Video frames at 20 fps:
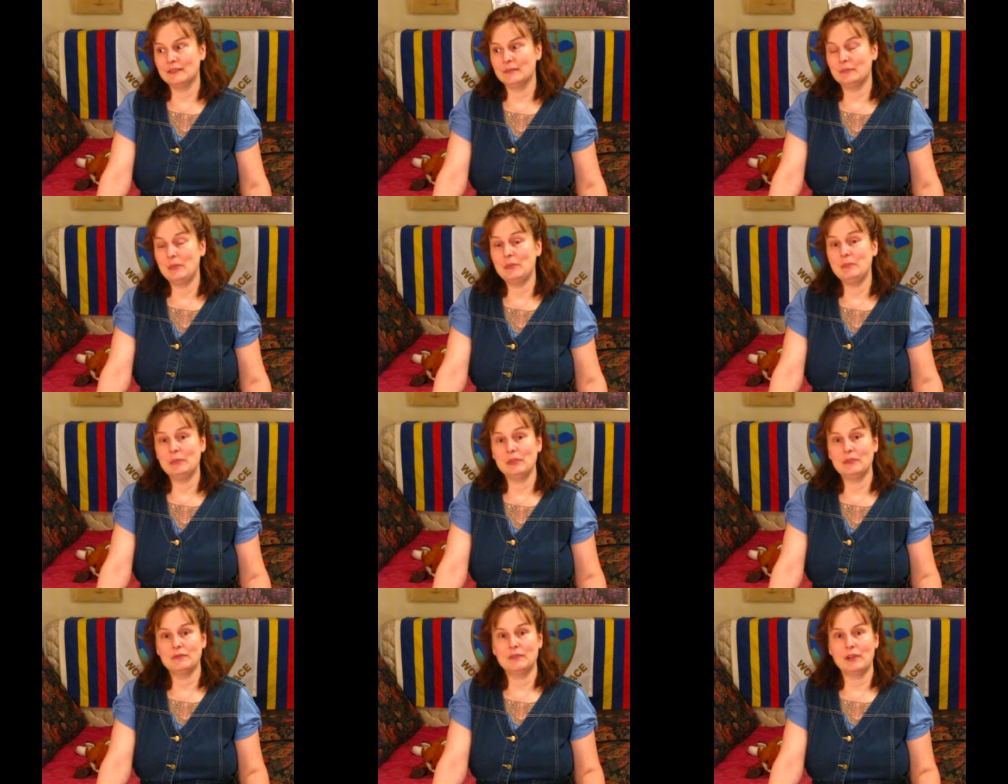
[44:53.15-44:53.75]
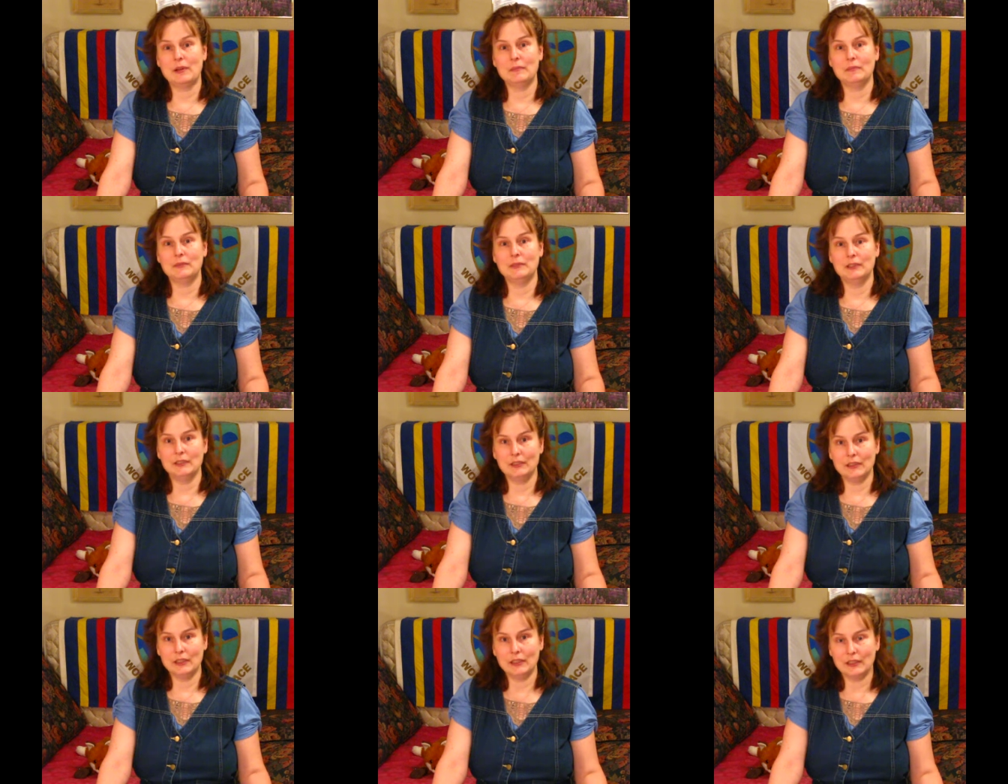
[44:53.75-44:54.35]
People from
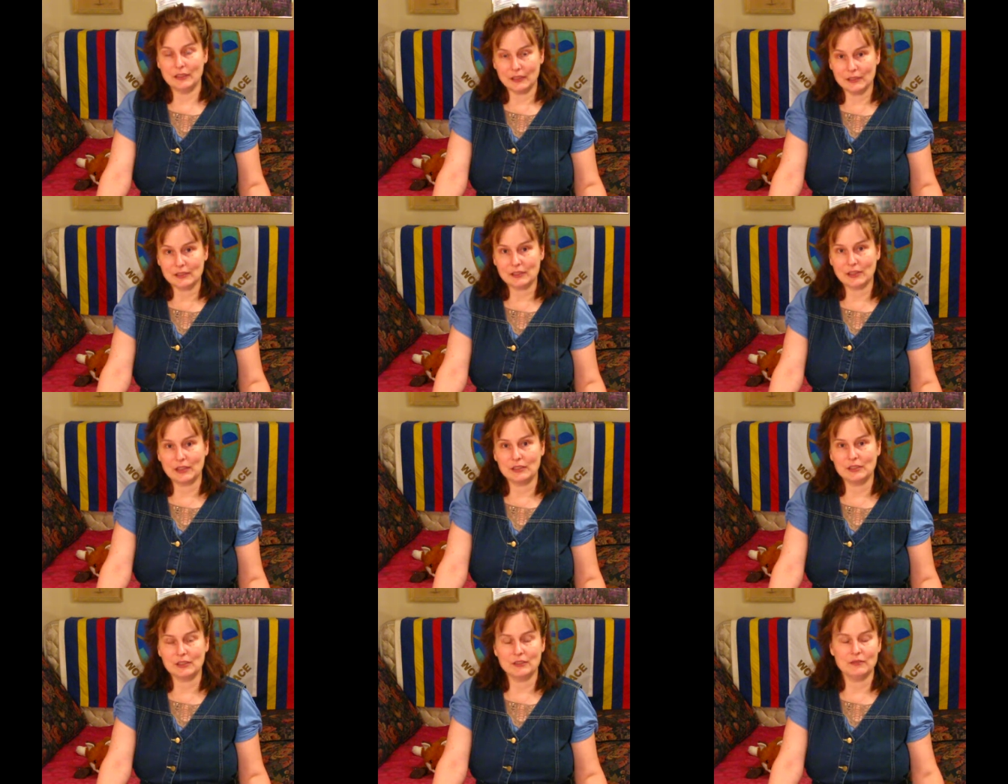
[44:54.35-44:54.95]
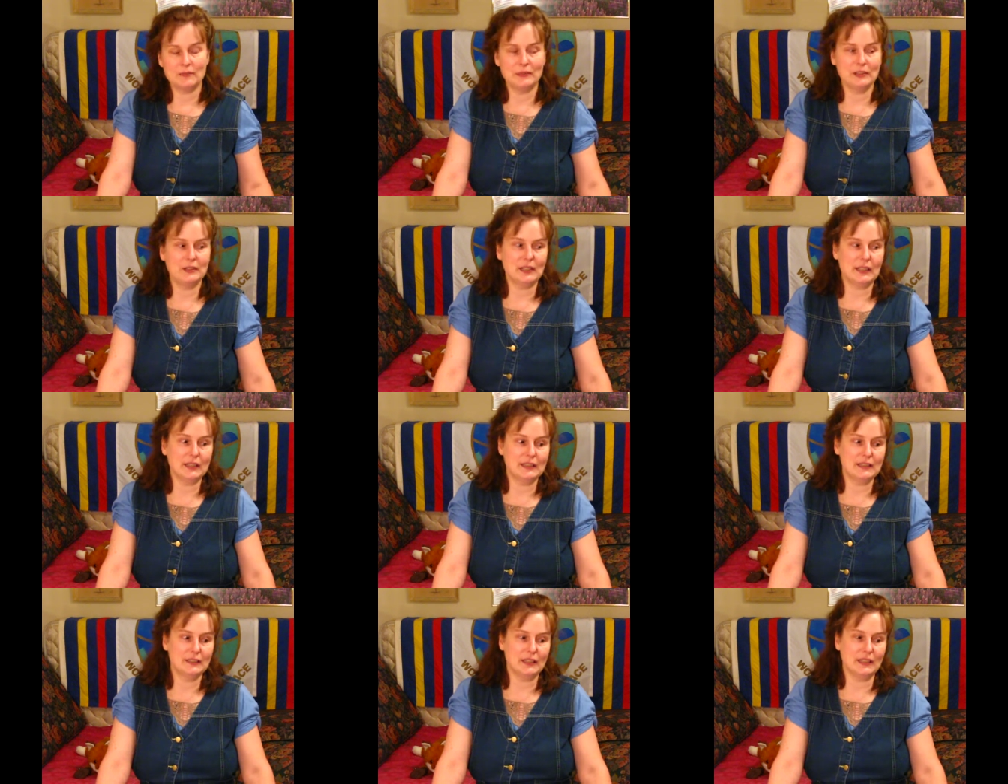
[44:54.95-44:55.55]
this country from the
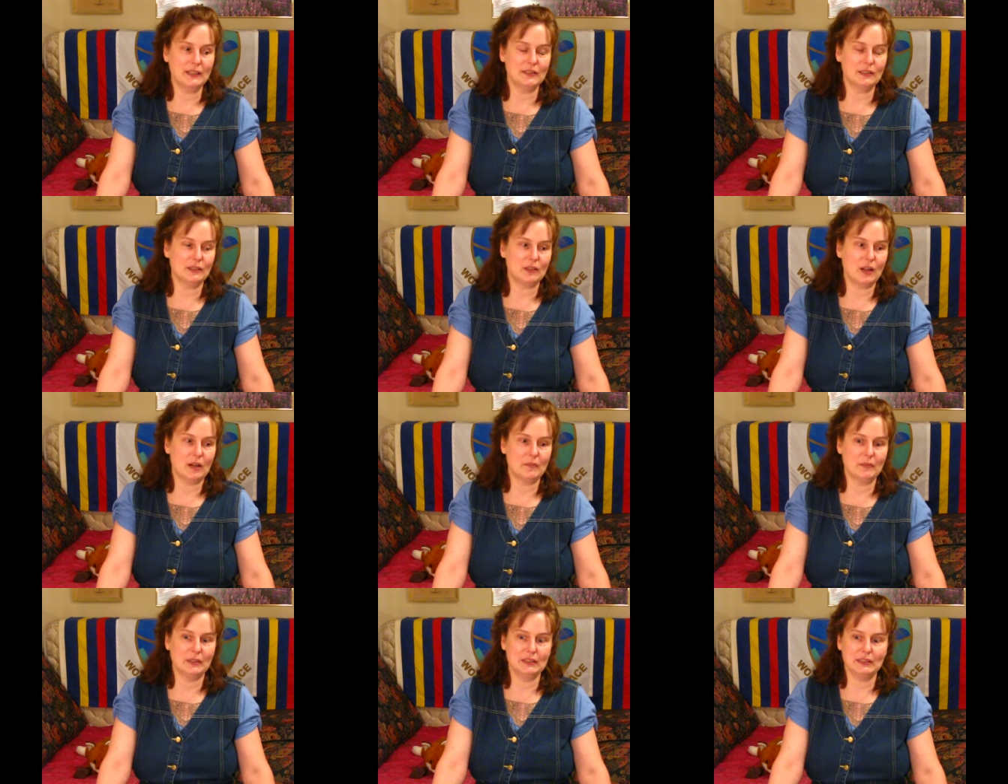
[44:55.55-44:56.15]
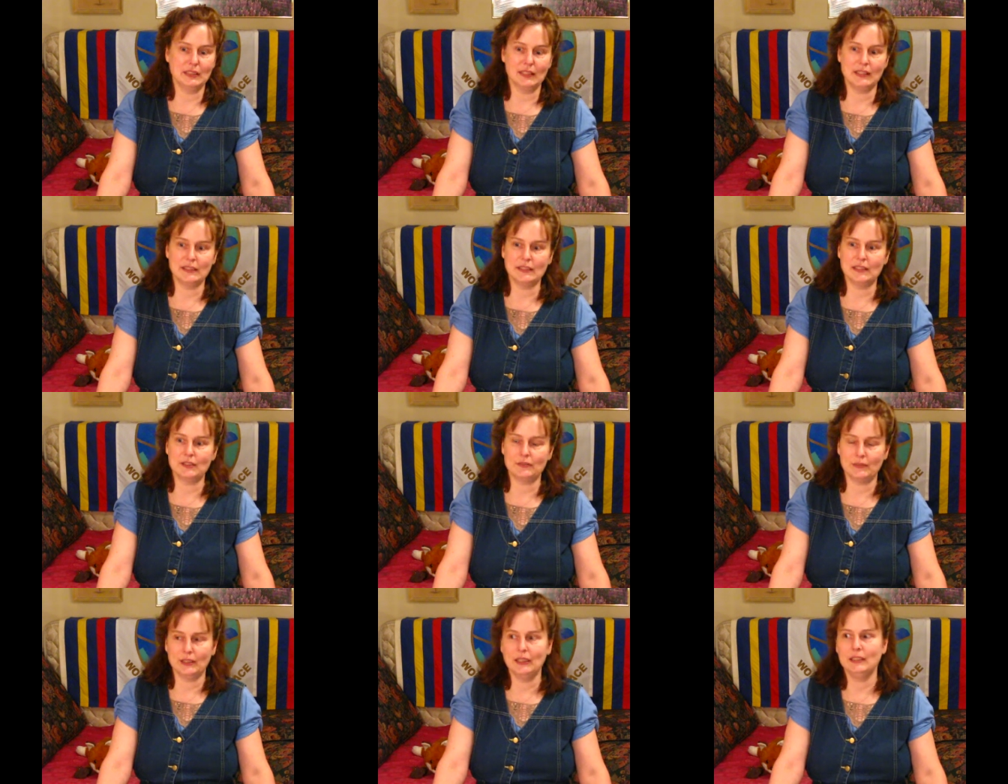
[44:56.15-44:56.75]
United States are commenting, because
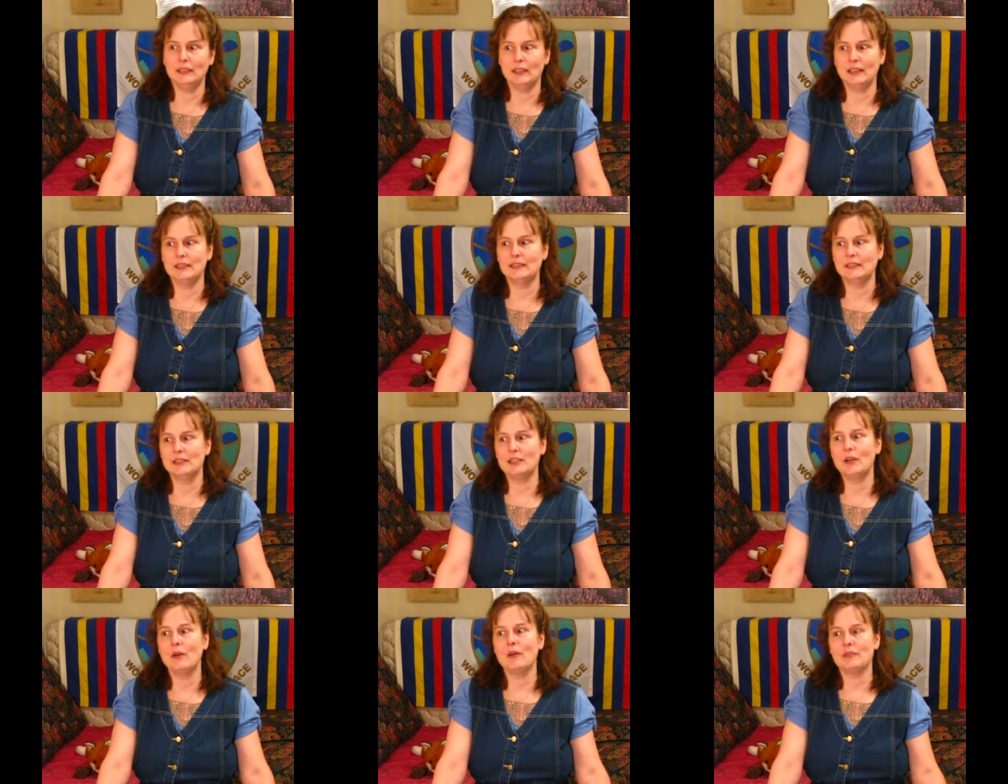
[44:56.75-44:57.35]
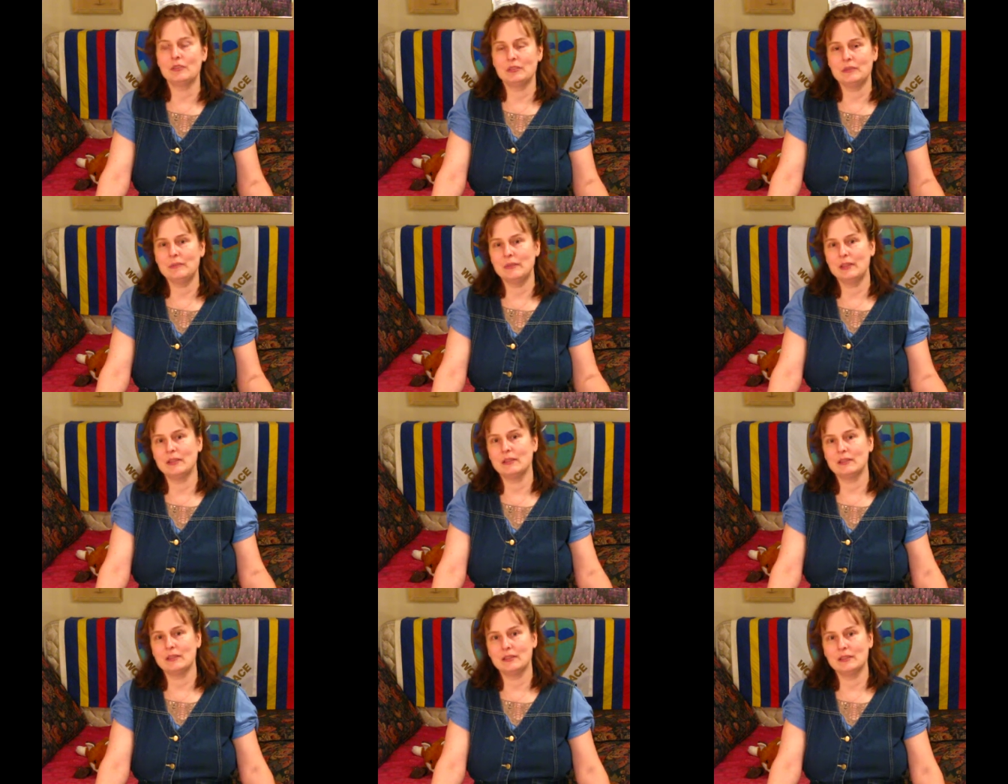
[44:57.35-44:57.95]
it's really nice to know other
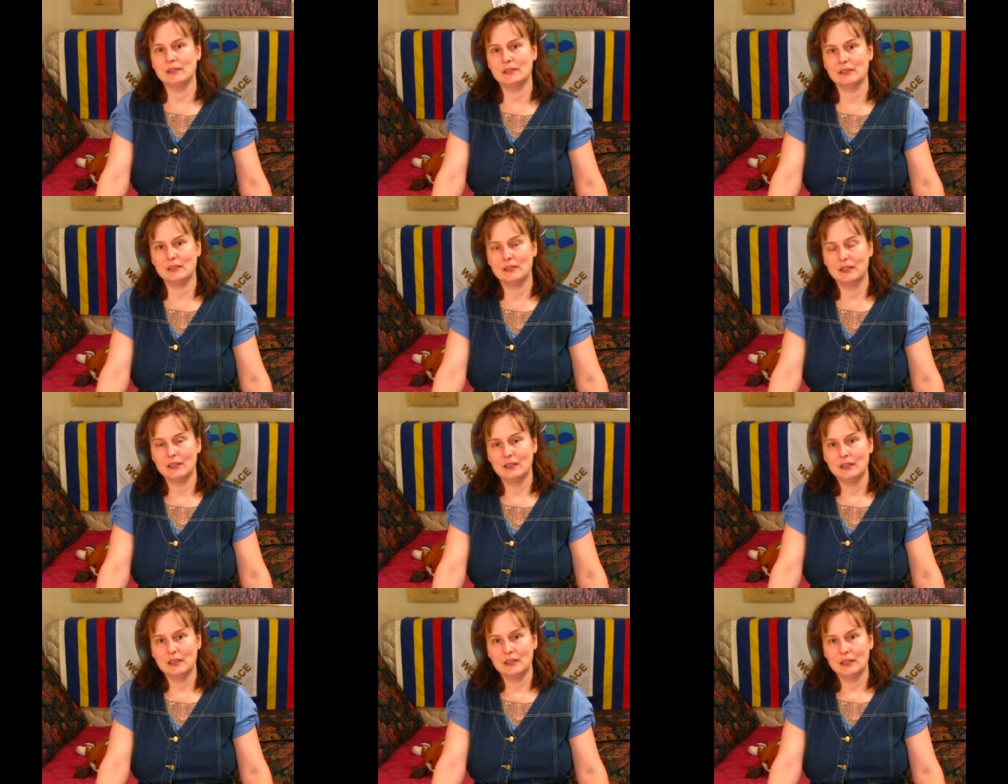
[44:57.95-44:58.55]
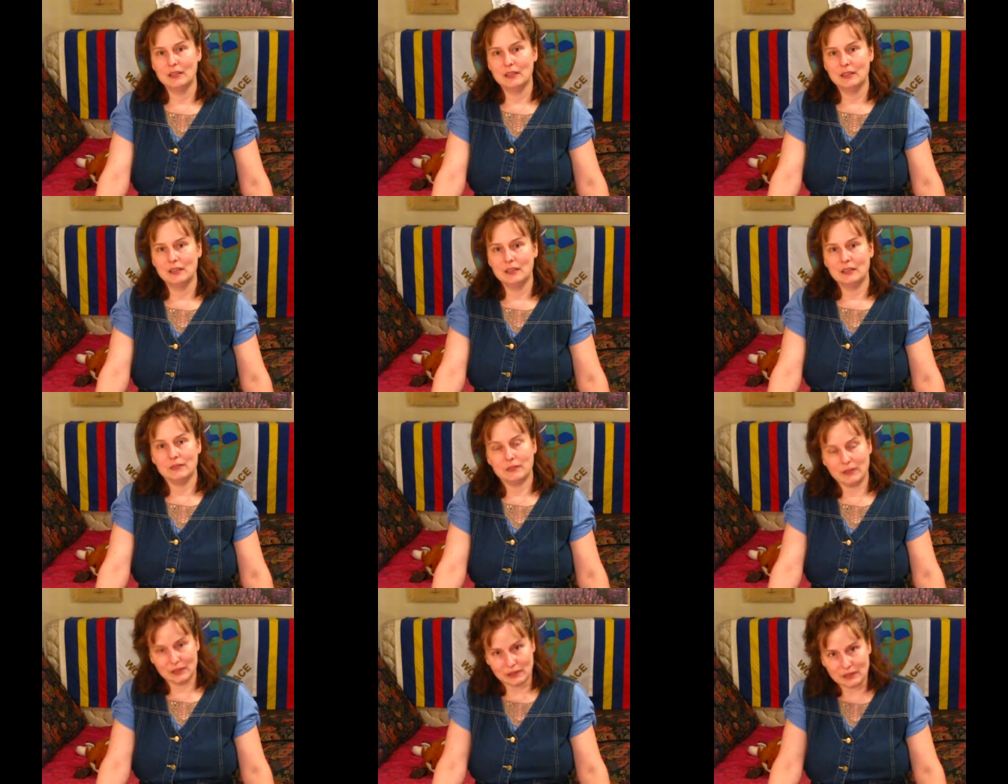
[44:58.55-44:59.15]
Americans
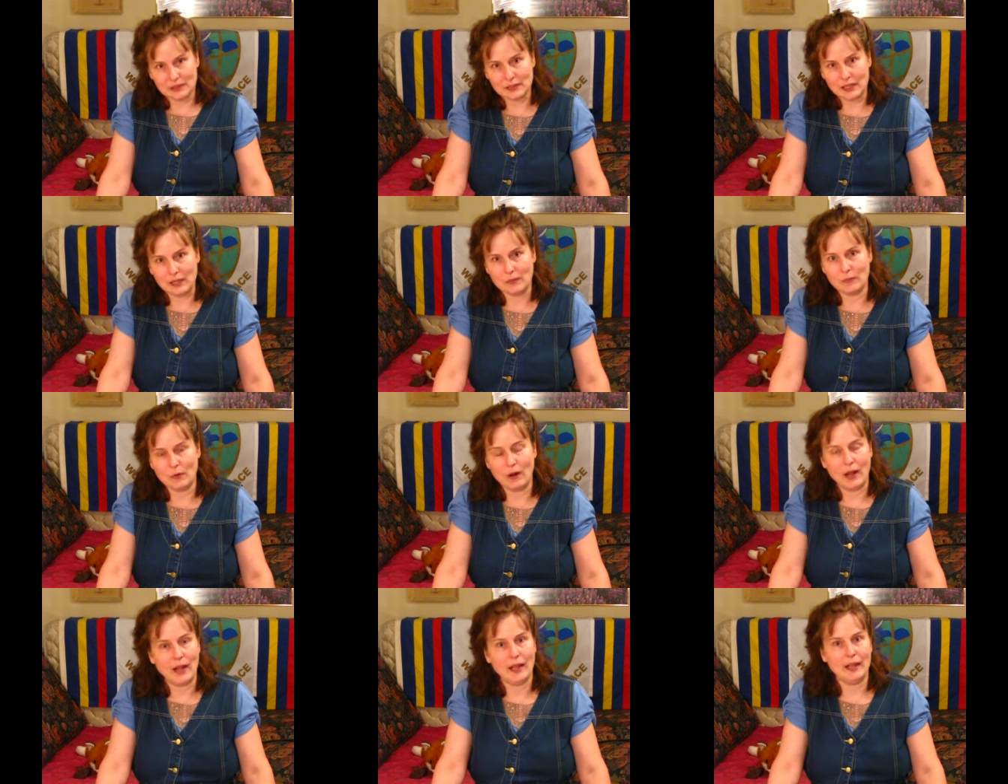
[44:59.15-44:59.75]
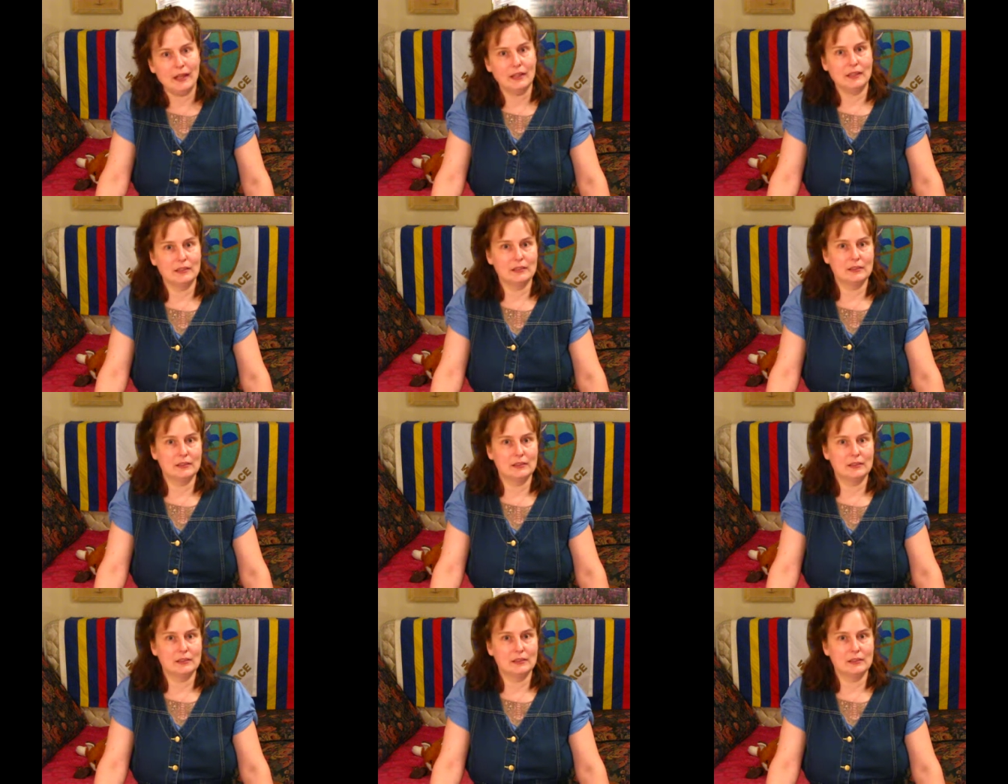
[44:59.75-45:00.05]
feel the same way.